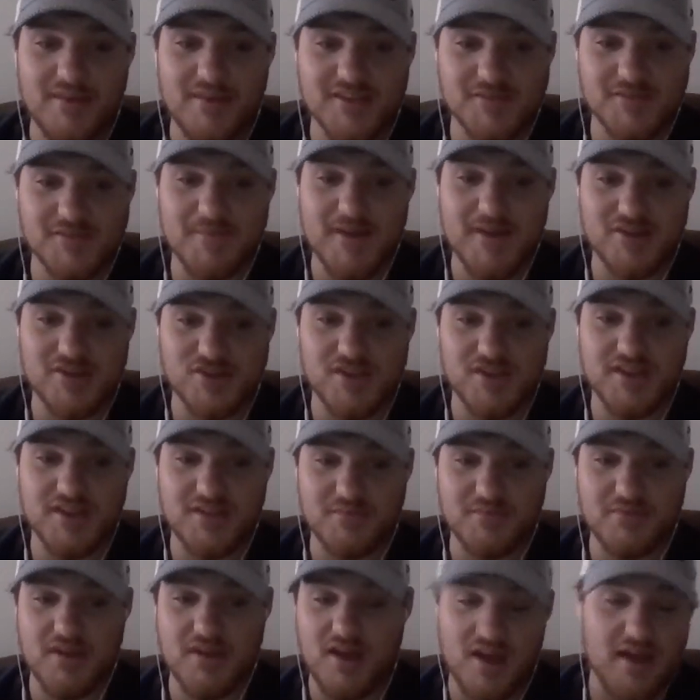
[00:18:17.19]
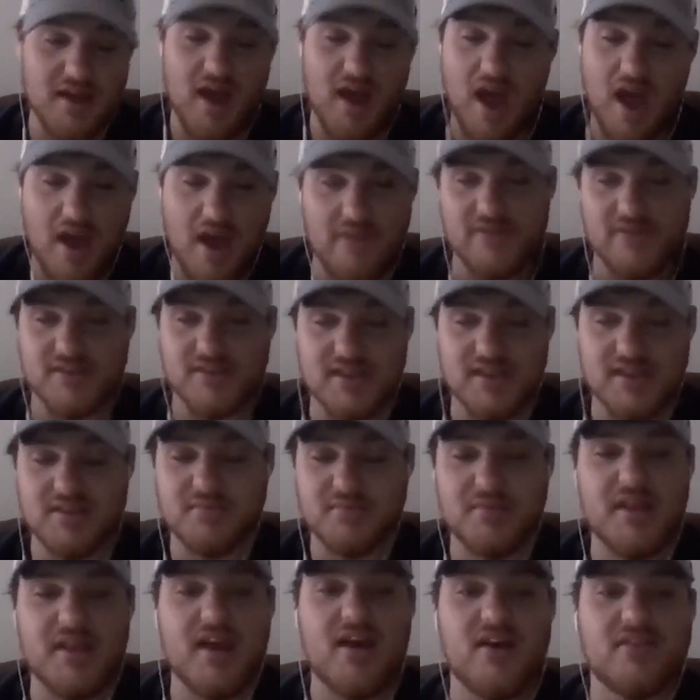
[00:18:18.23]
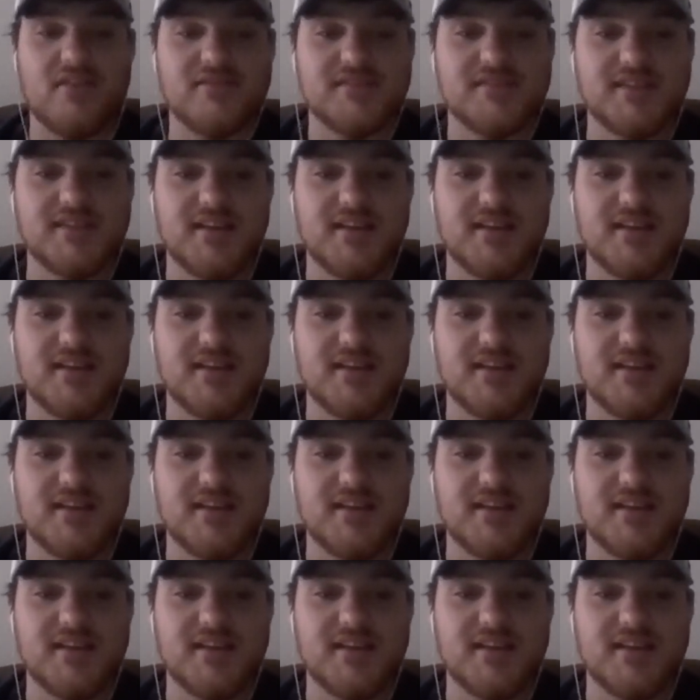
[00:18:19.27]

especially in the obviously in the playoffs,